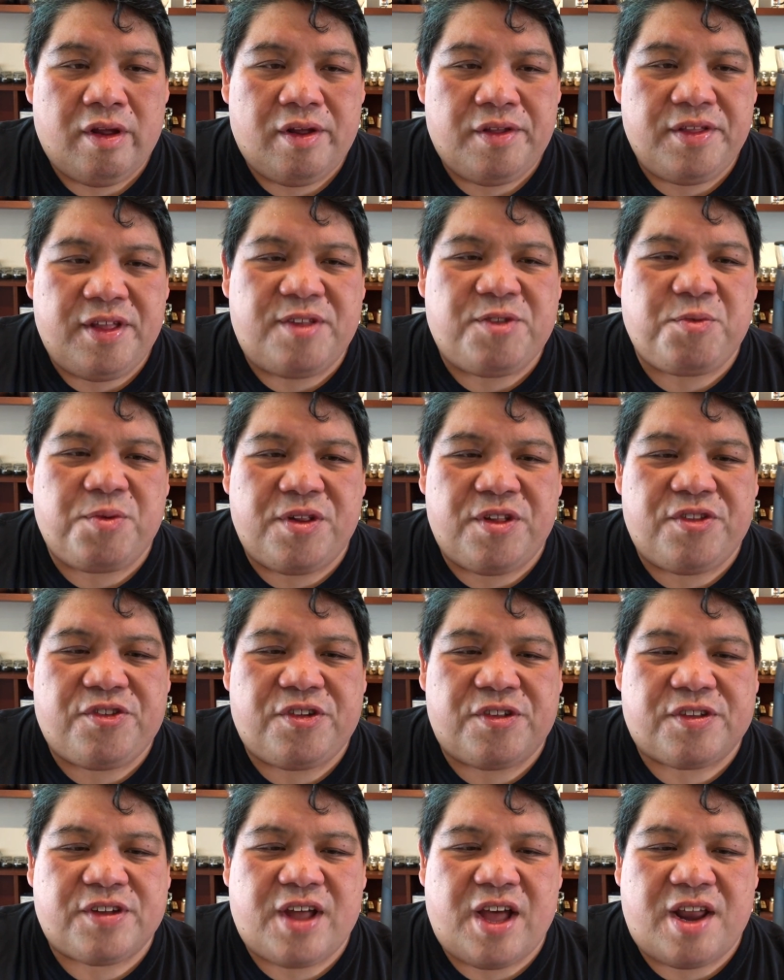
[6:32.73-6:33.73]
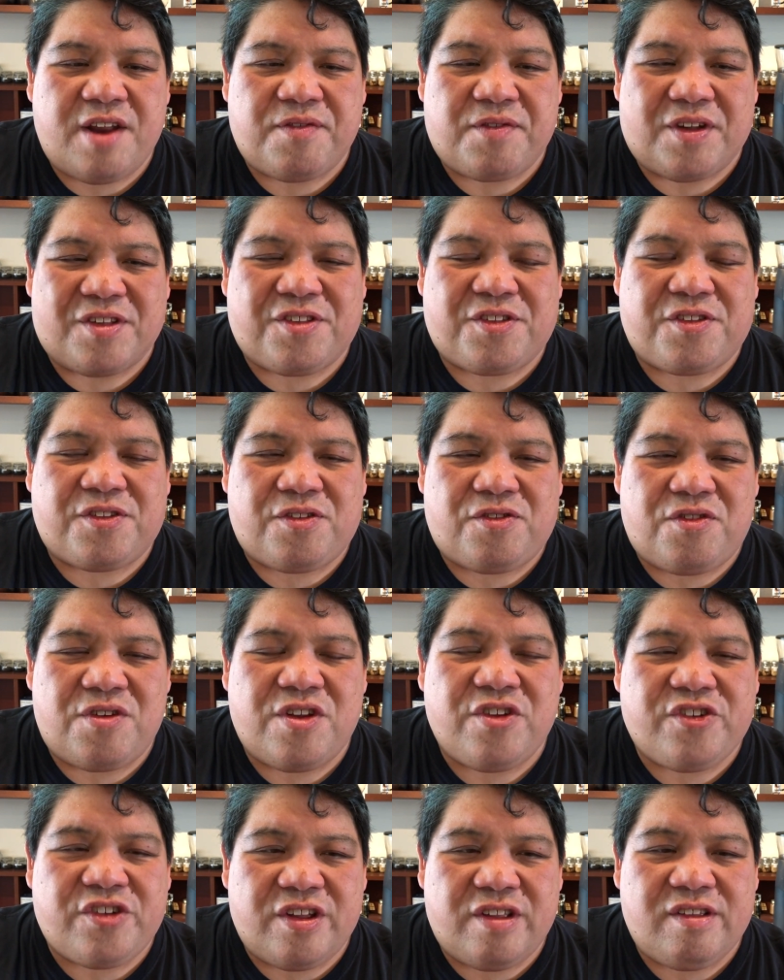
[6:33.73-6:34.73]
This one is just kind of
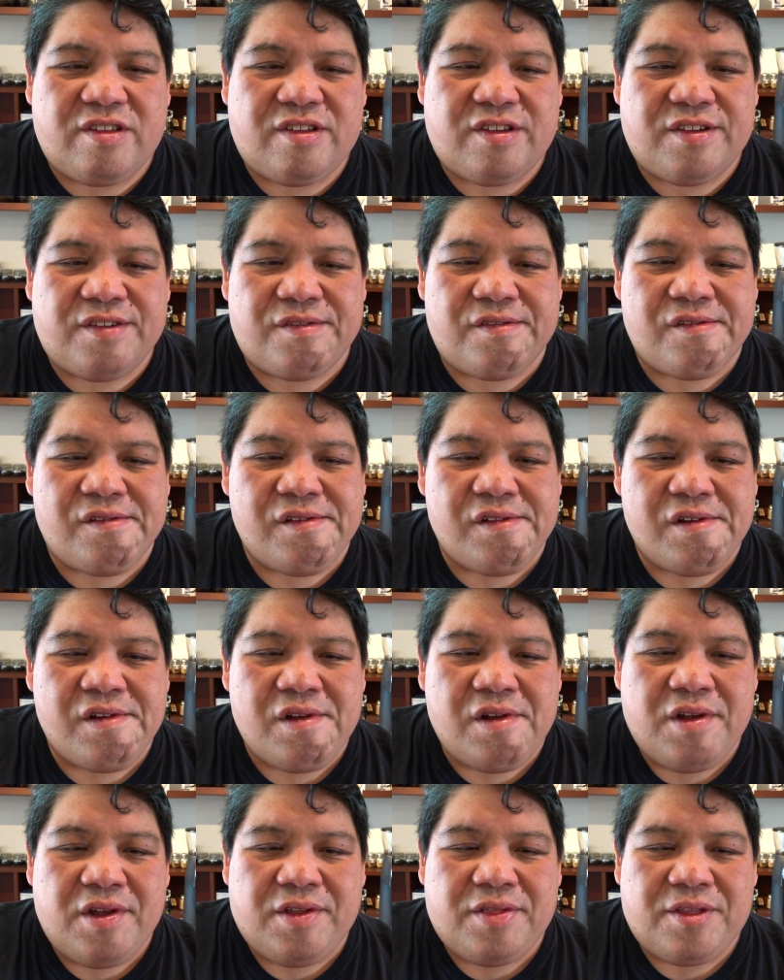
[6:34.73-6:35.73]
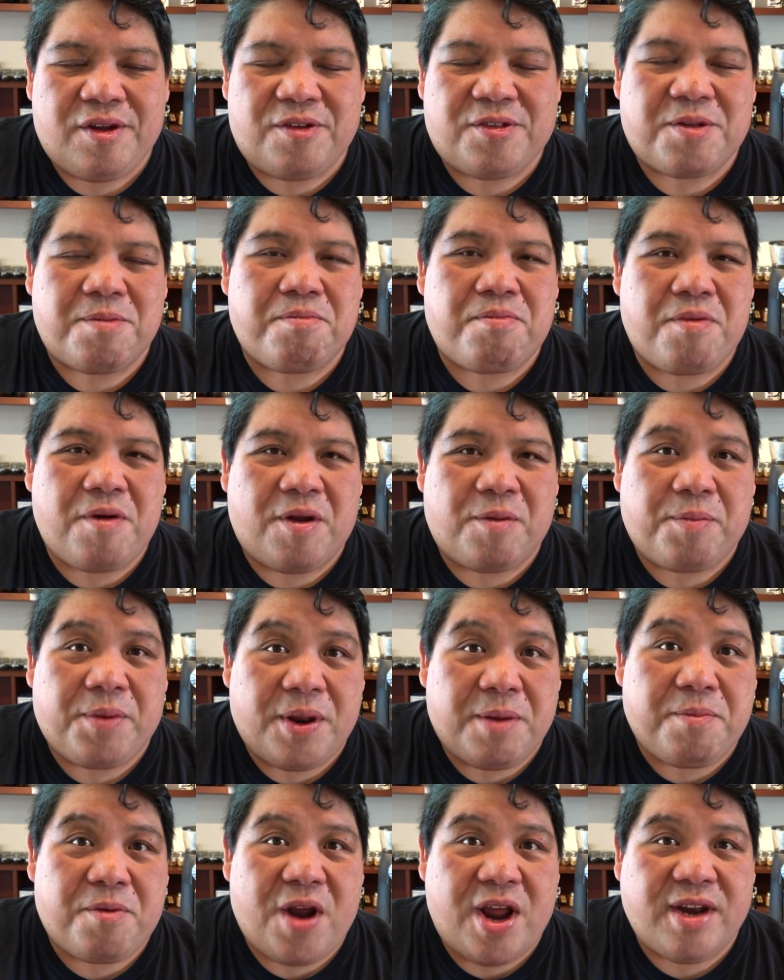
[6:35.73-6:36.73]
astringent. There's a bit
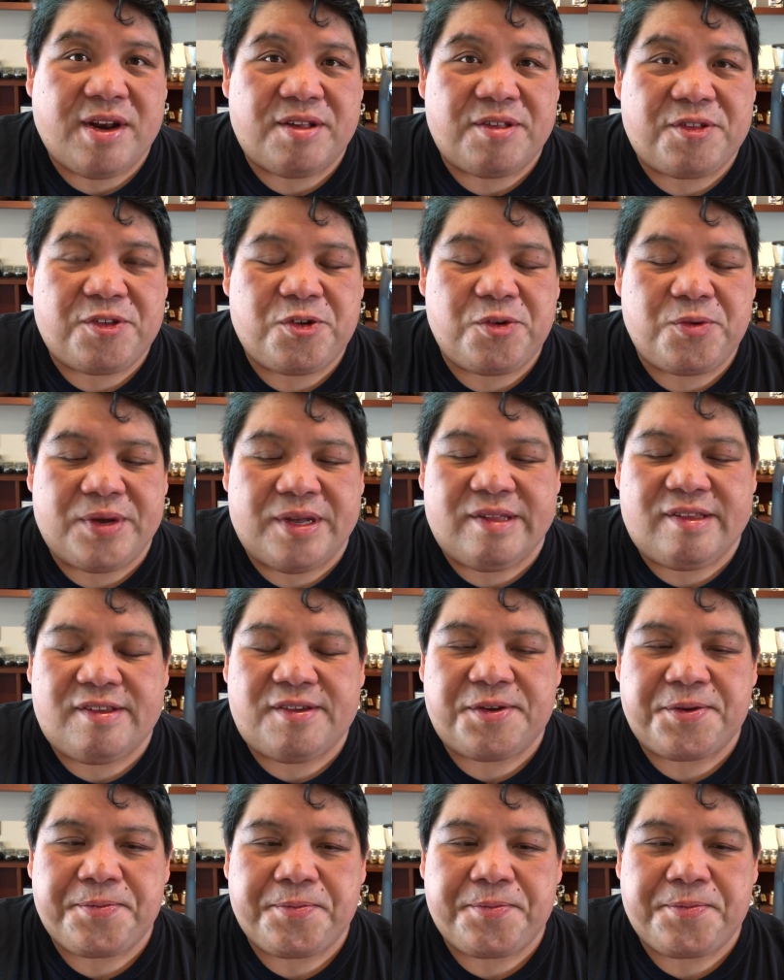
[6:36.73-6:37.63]
of brightness to it.